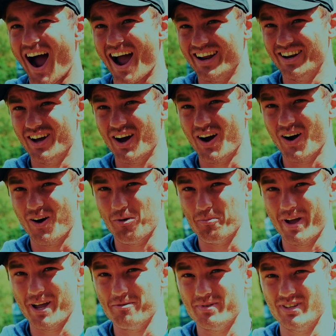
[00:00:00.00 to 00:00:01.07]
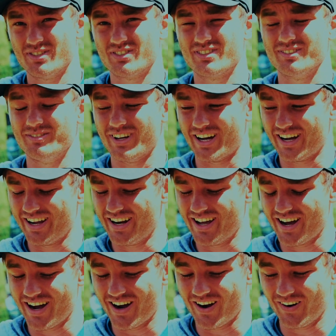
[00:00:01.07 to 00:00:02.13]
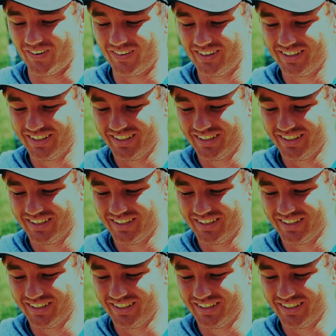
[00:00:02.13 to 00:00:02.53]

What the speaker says: I know. Maybe. I know.